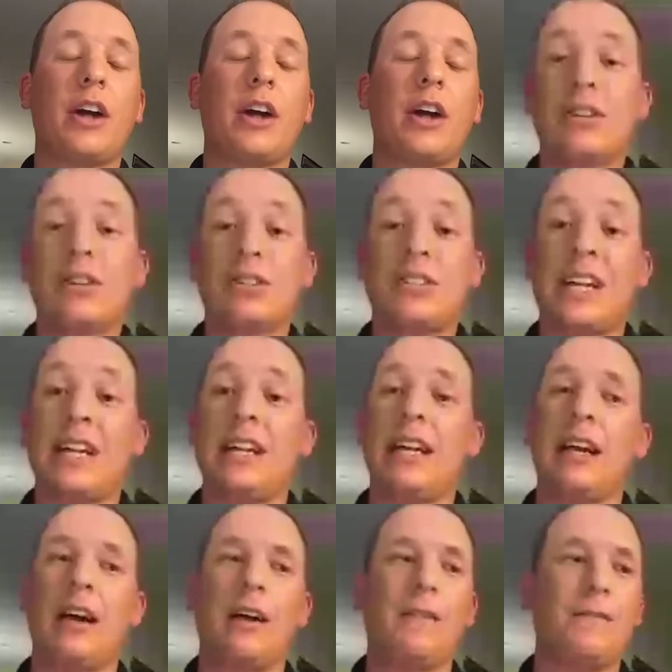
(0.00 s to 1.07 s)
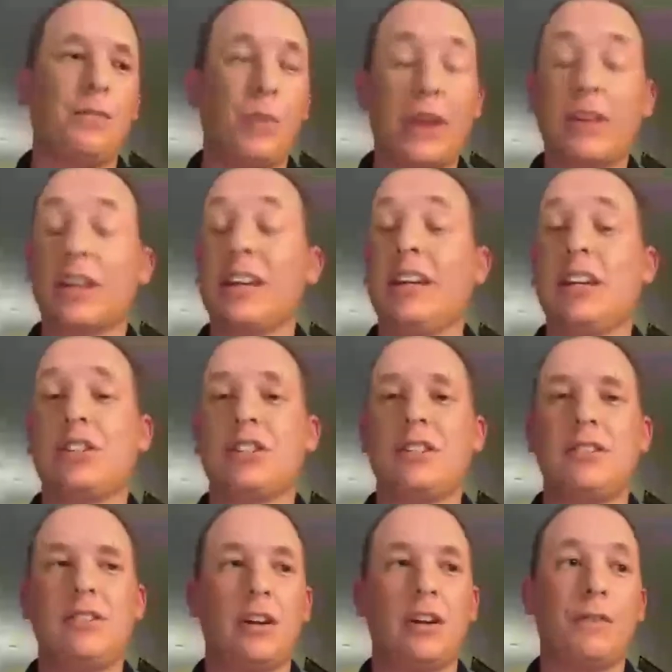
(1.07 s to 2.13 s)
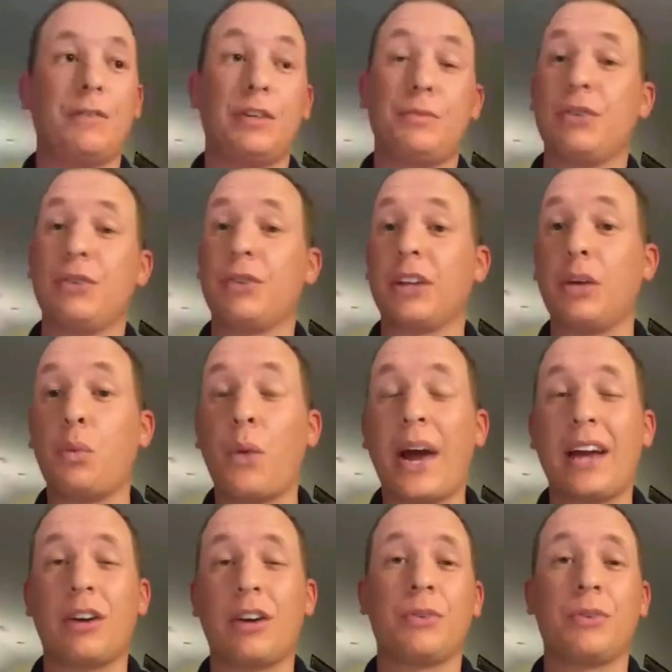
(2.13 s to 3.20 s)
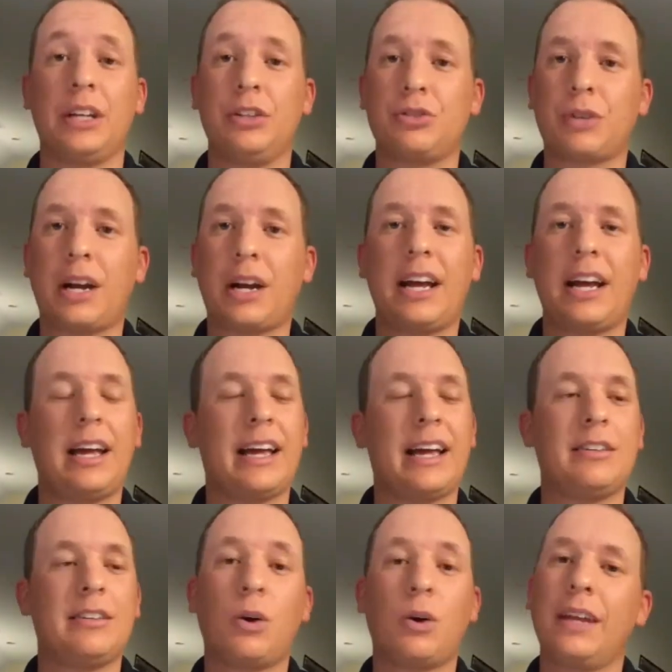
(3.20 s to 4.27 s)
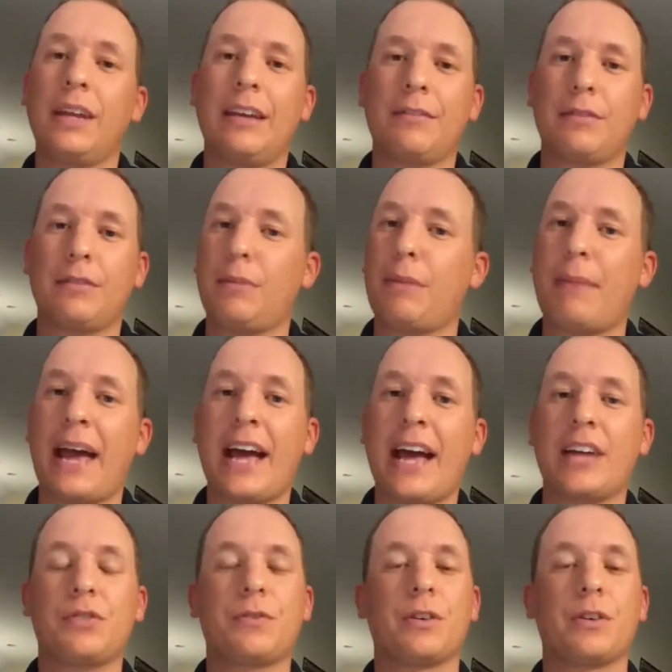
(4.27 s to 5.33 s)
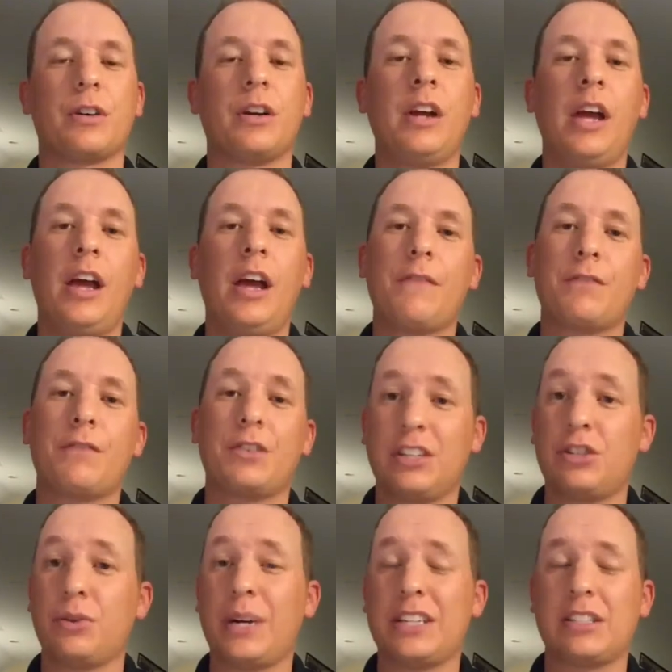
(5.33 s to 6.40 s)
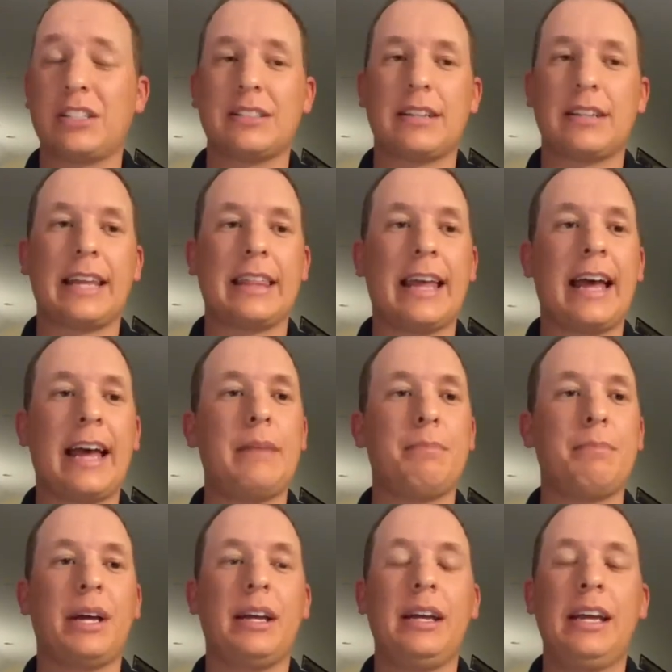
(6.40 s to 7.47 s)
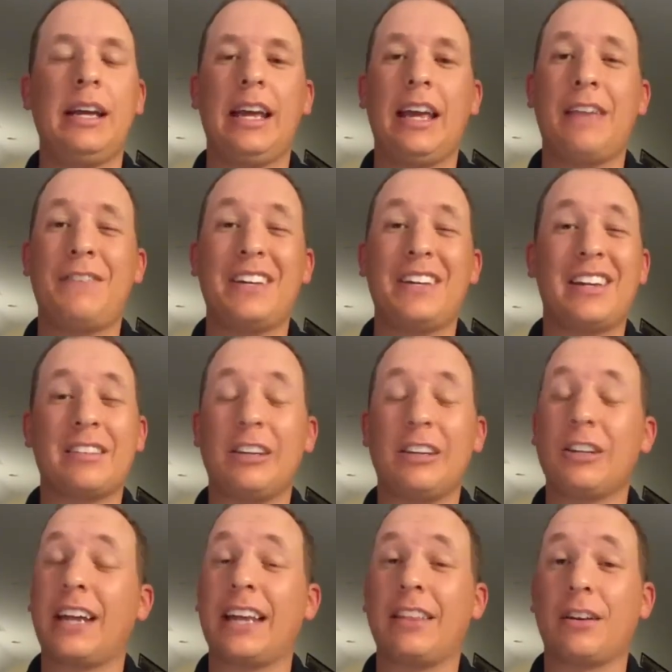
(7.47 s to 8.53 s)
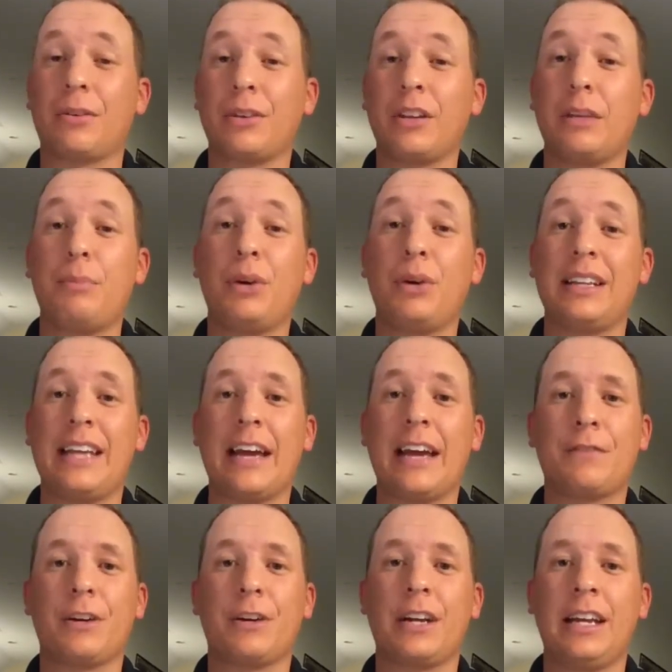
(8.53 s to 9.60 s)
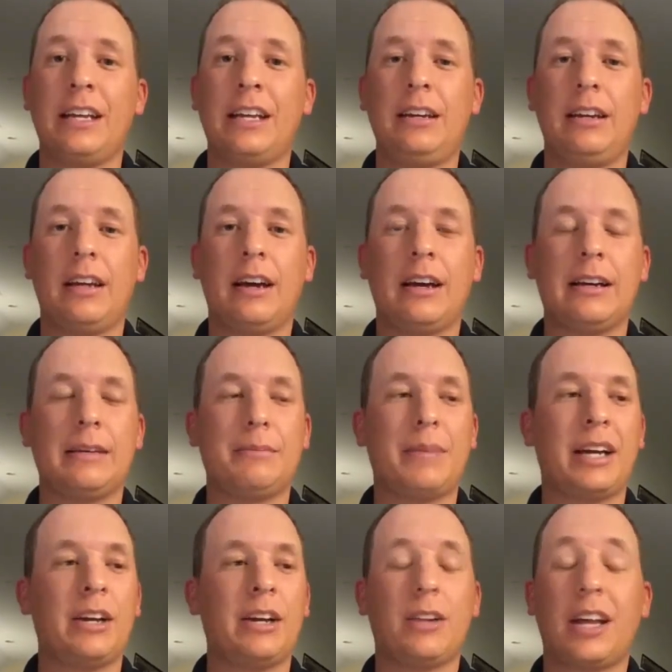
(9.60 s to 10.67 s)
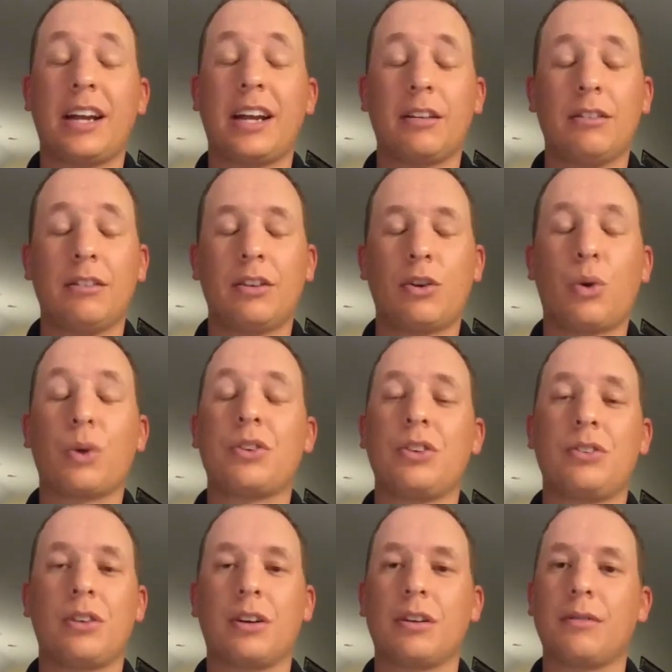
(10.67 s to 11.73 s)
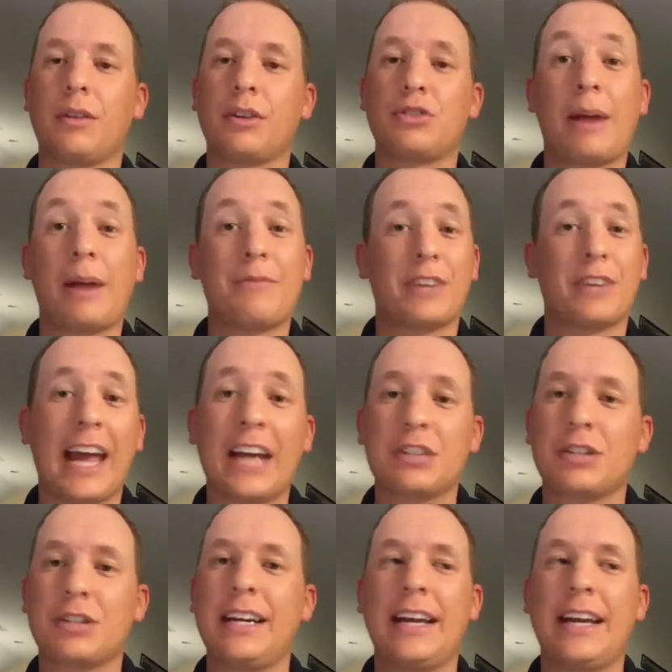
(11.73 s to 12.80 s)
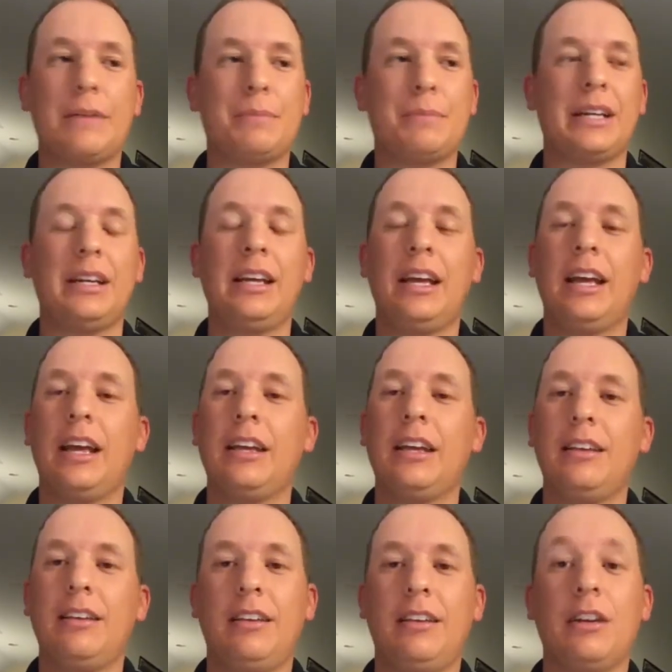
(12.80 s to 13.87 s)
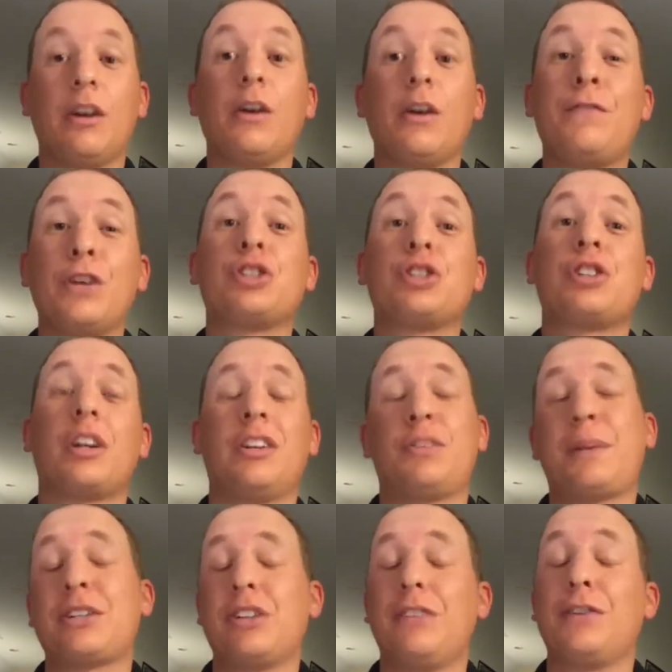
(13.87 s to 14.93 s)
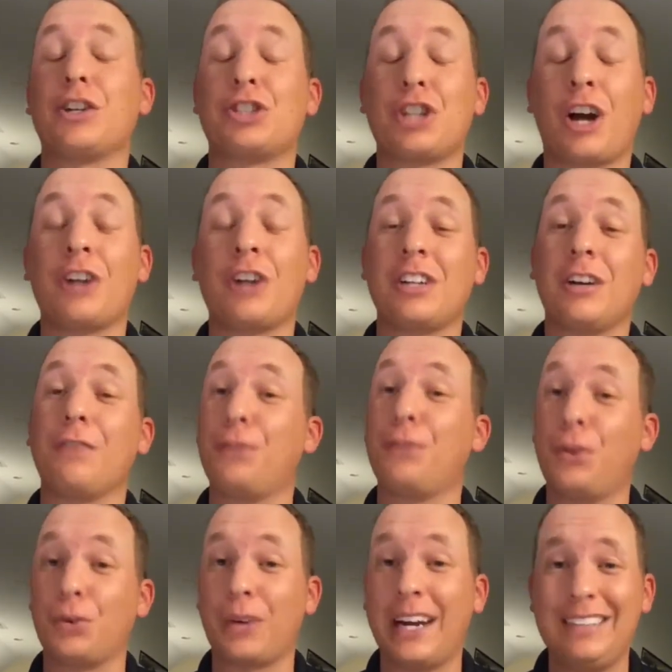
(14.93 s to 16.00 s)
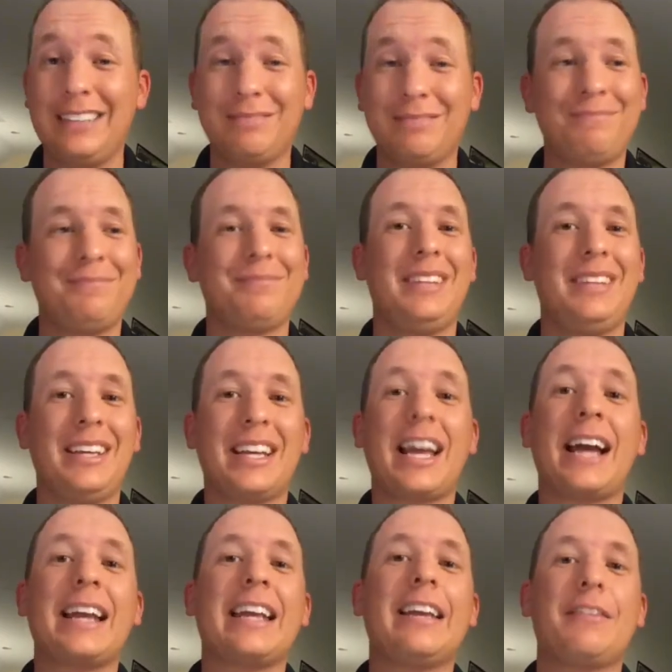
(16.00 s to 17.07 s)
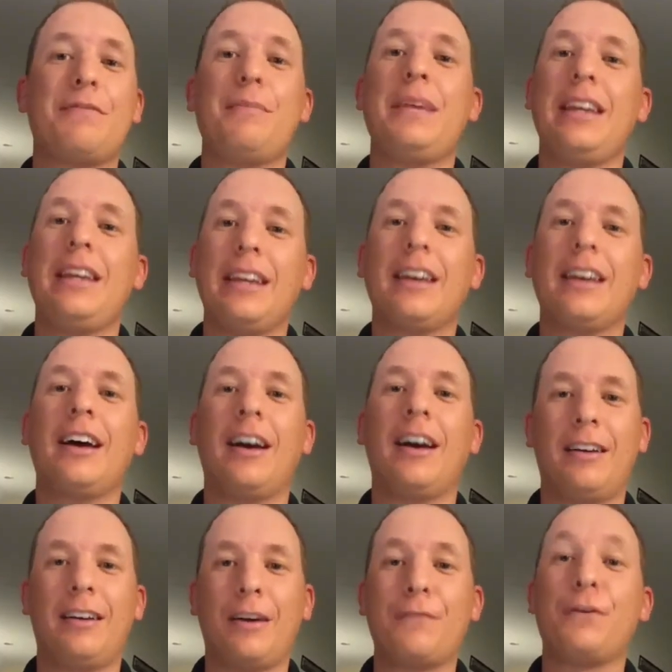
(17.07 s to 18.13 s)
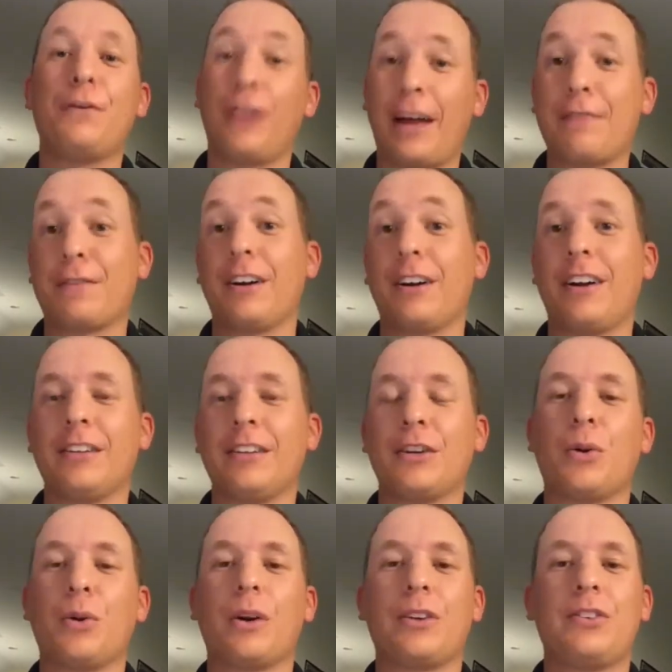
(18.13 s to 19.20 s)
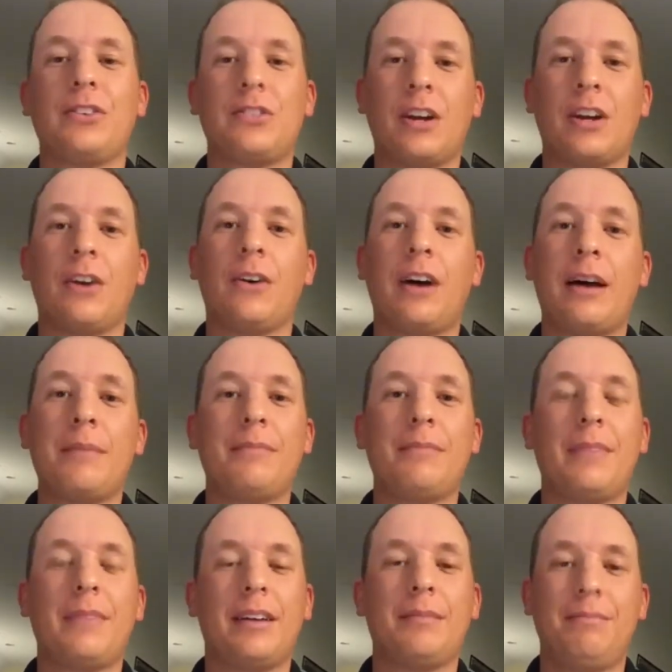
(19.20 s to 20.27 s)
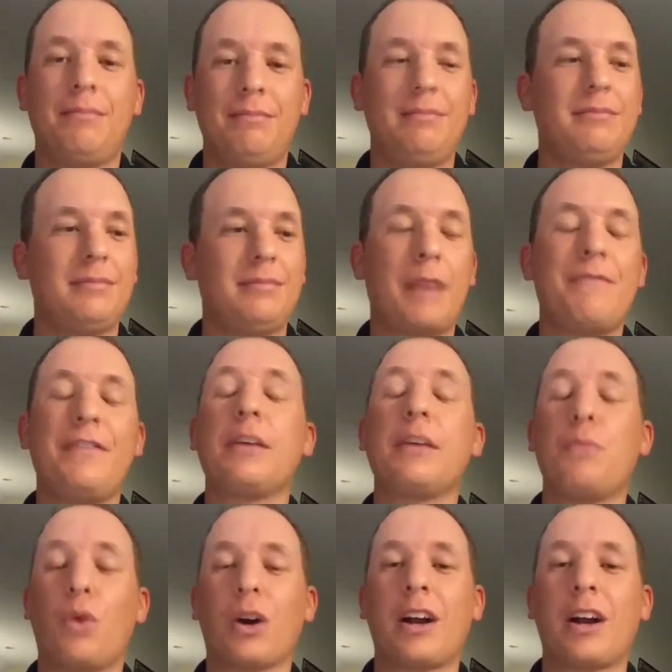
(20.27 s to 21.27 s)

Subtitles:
I try to be understanding of weather conditions. If it's been really wet or really dry, I'd totally give them a pass for situations like that. But if it doesn't look like they're really putting the effort in, I know a lot of courses are strapped for cash right now. But especially if you're charging a full rate, you got to give me a full effort on the course. So I'm feeling